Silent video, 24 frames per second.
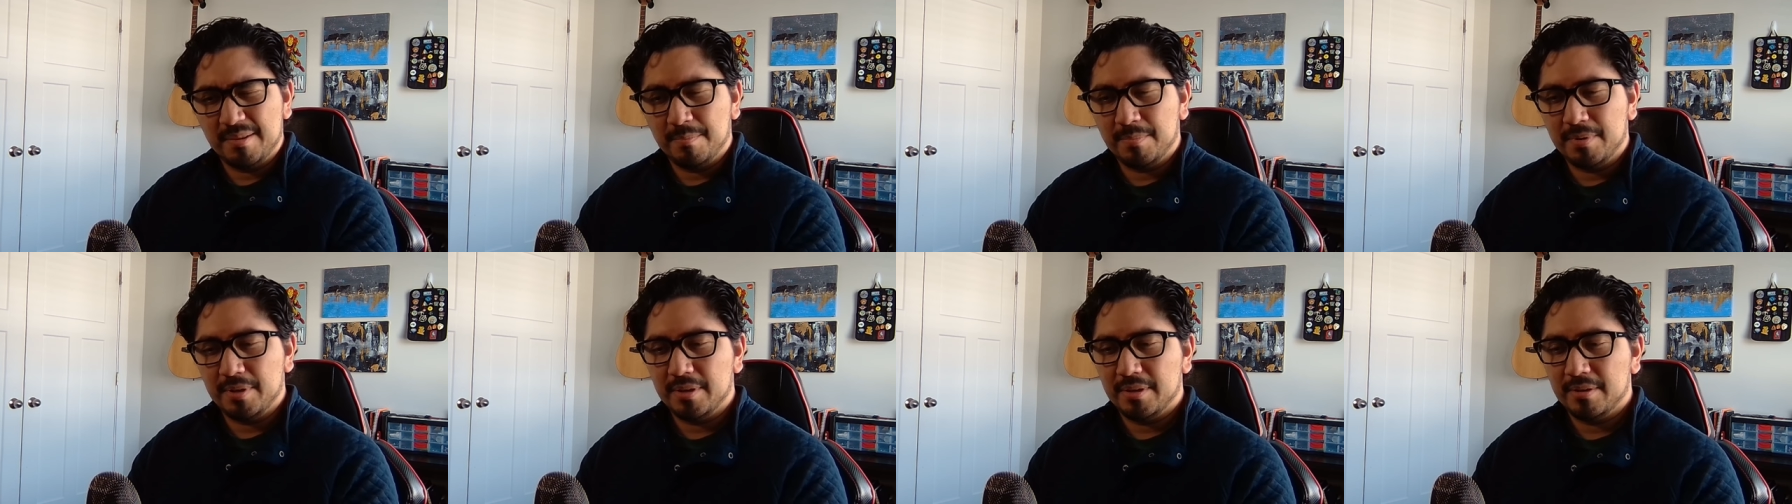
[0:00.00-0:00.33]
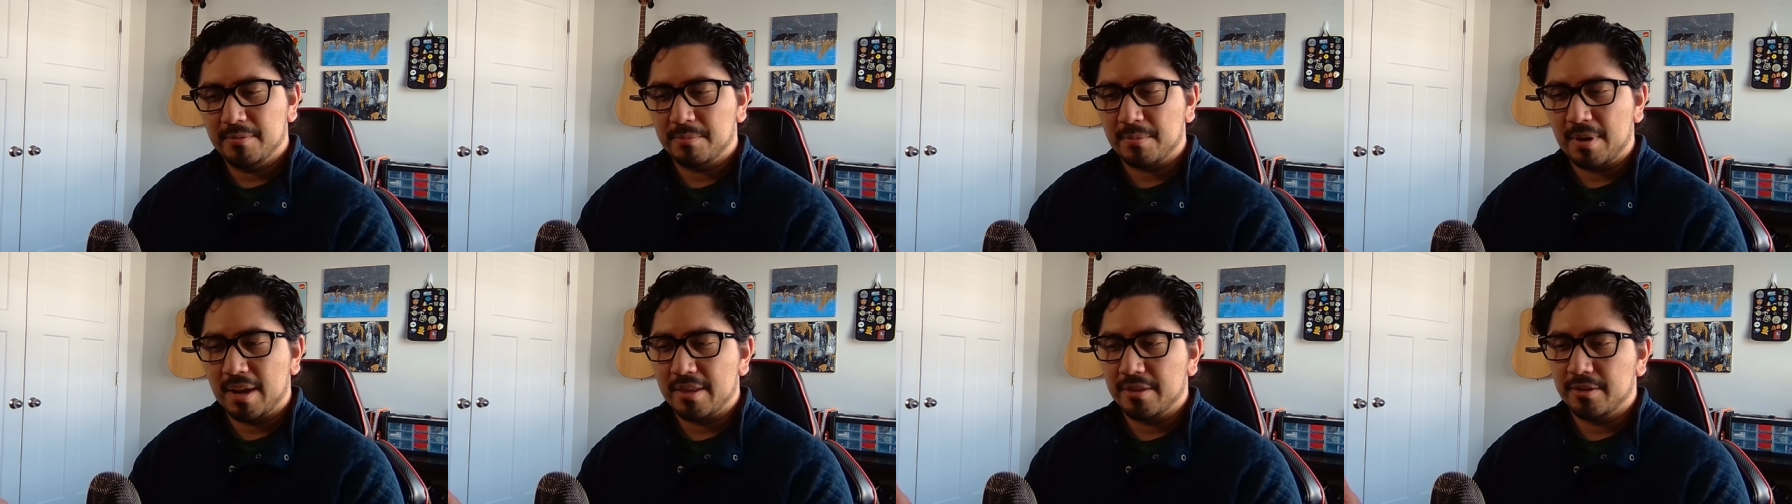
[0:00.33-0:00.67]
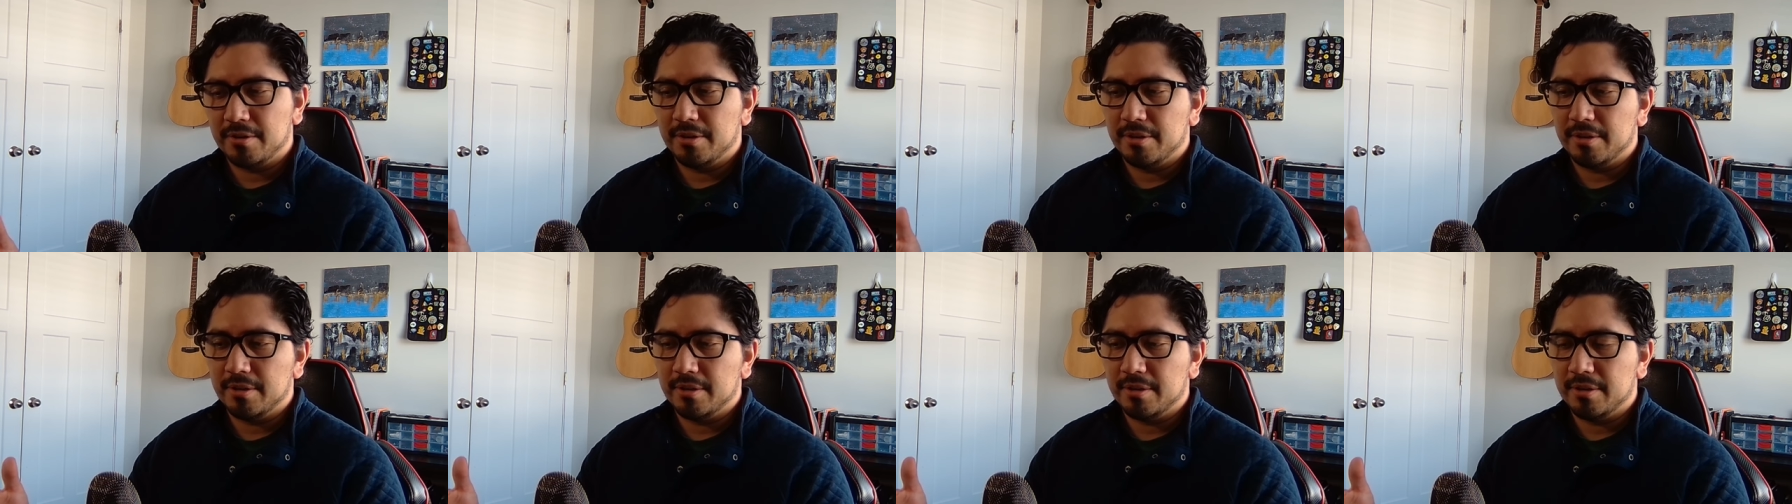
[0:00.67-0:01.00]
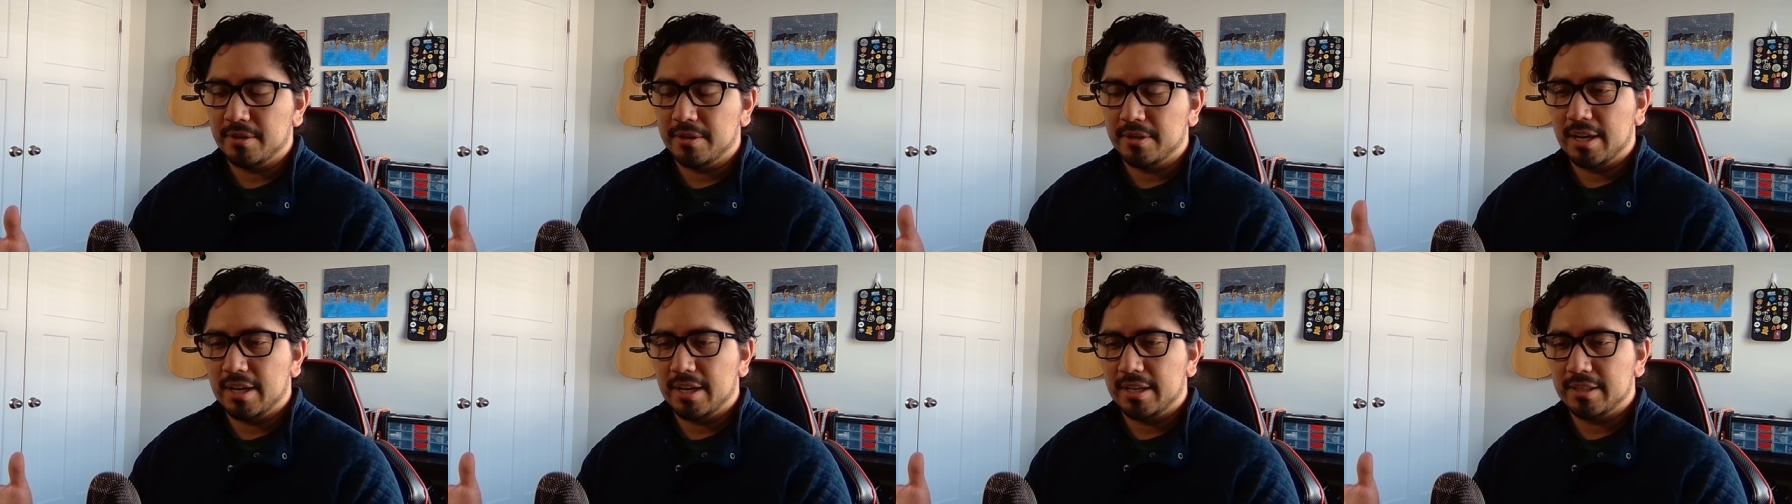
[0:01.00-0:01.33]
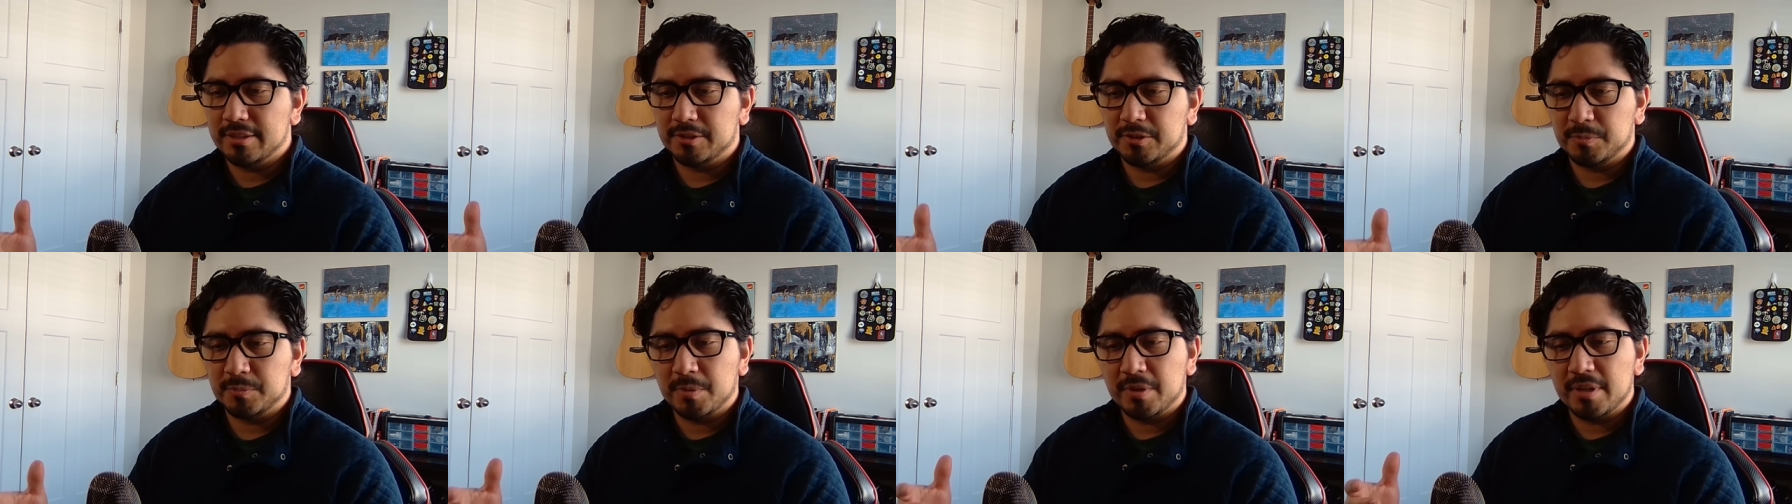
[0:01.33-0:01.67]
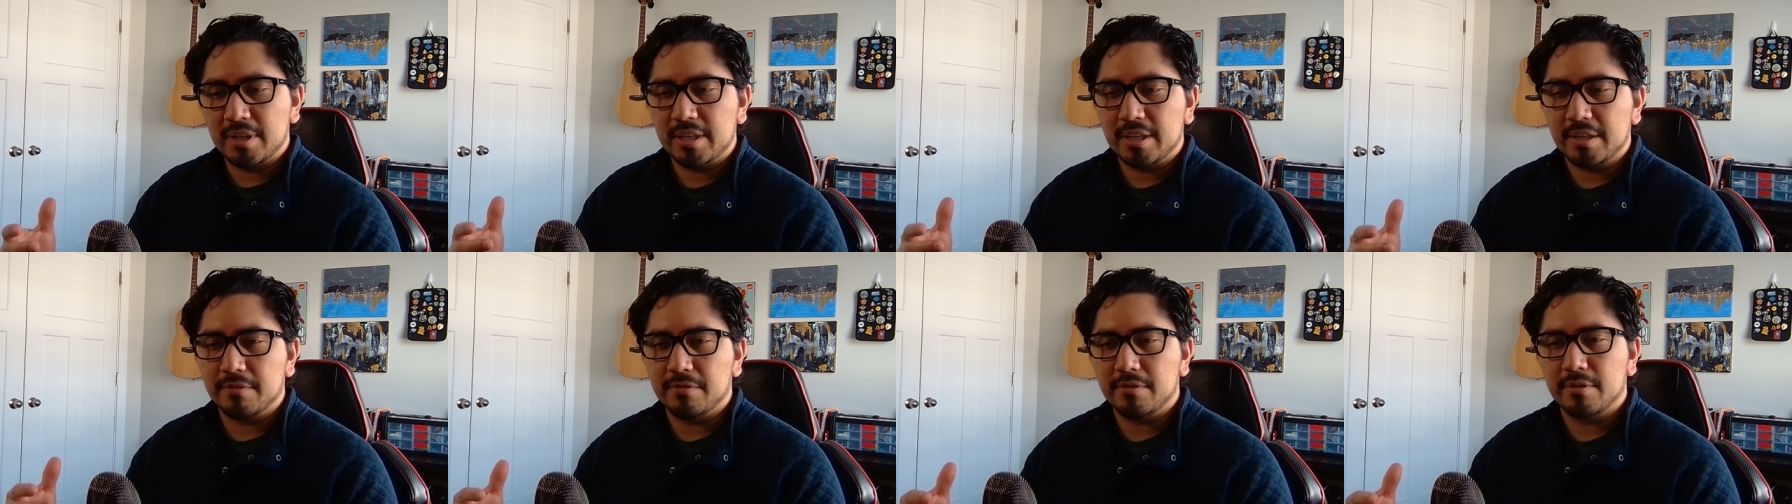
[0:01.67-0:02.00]
but rather I just wanna
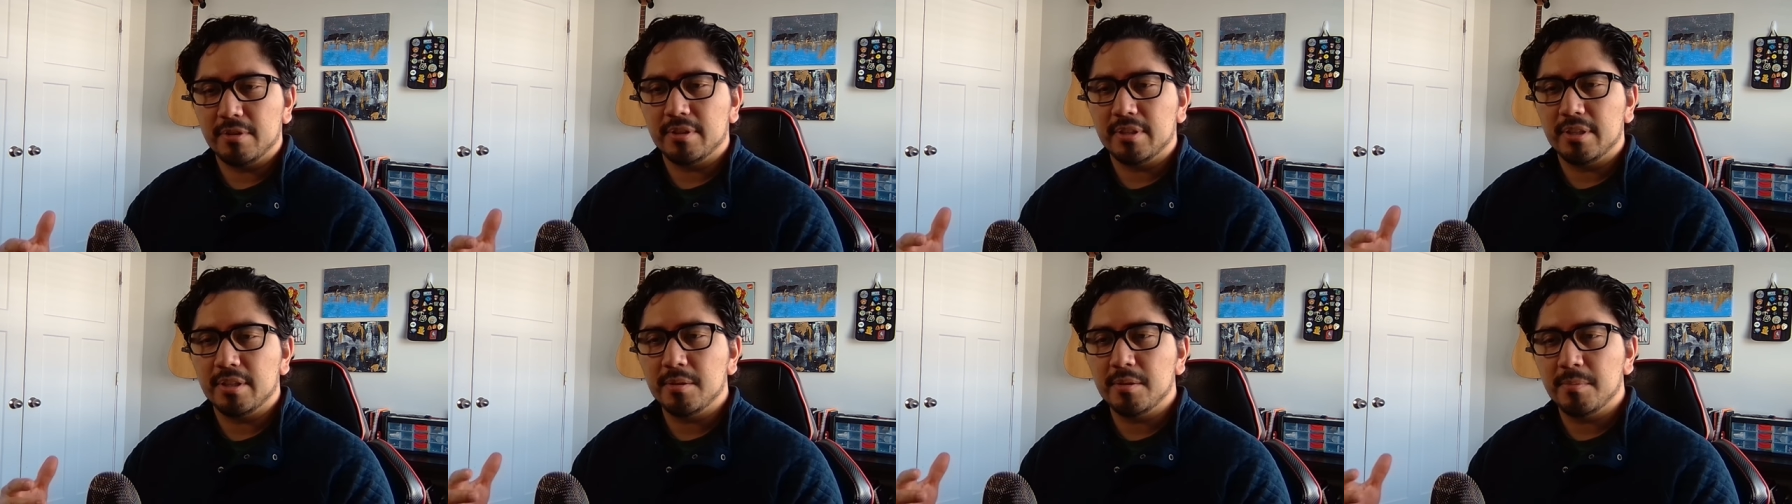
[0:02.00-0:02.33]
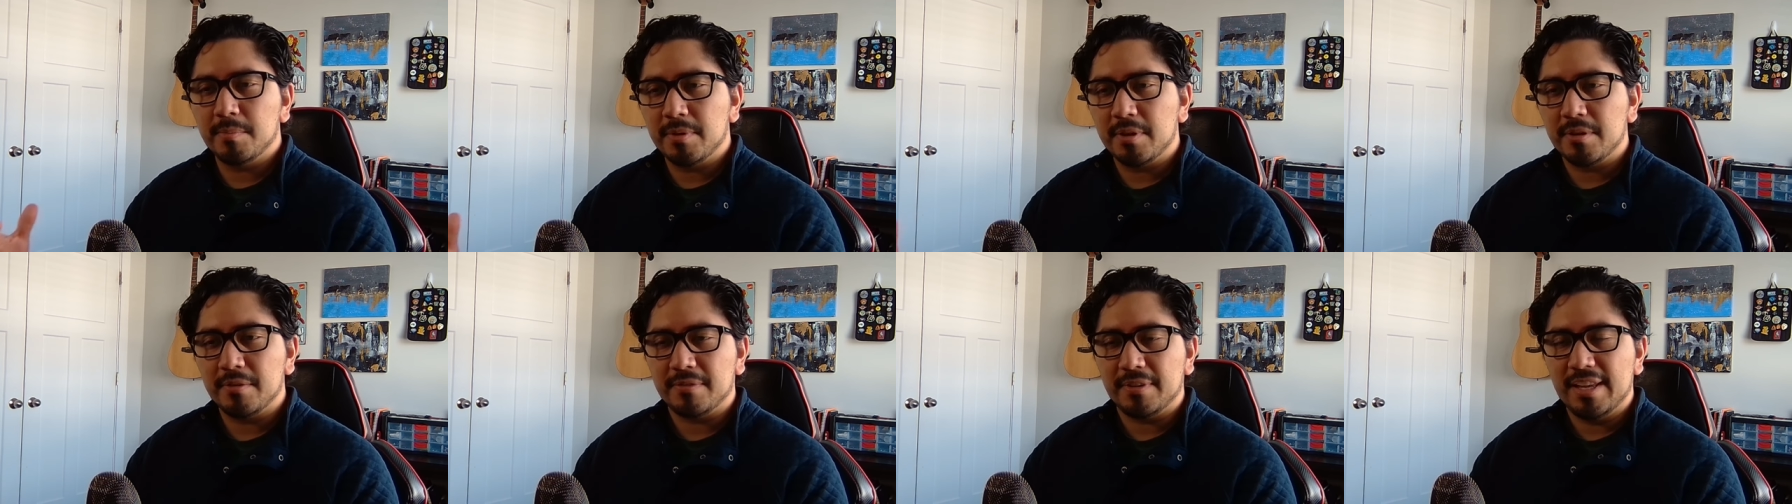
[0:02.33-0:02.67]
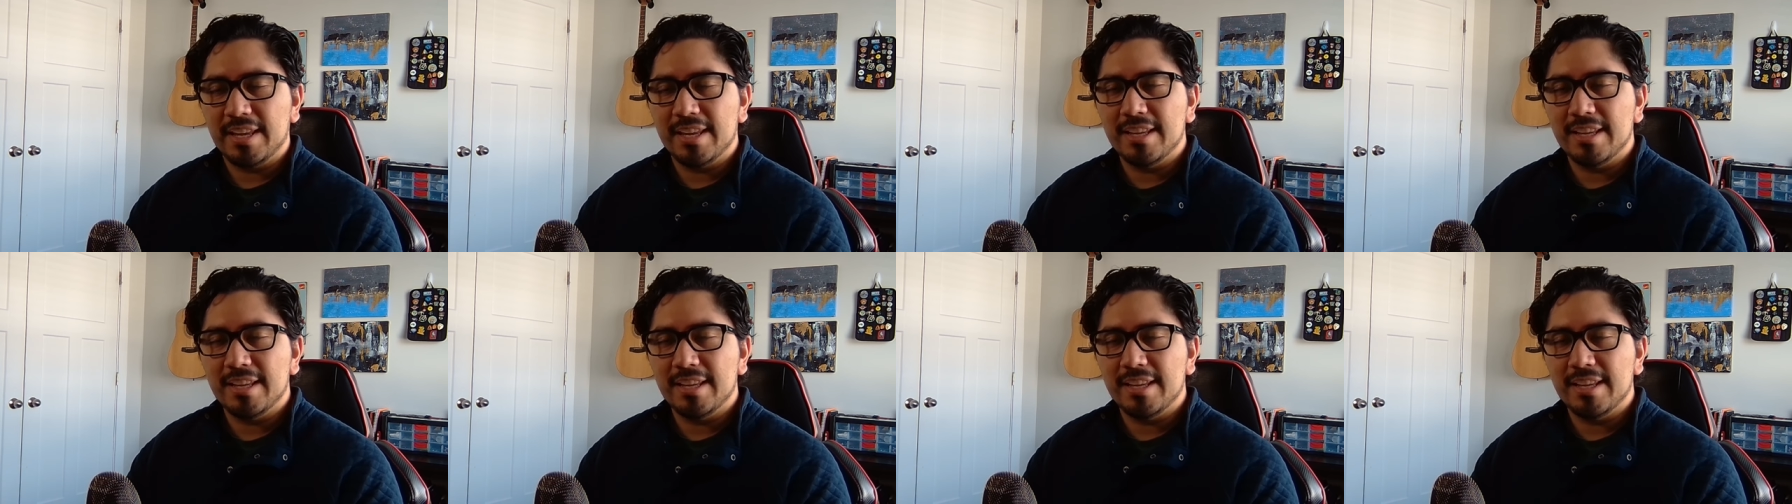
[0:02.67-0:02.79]
give you a little bit of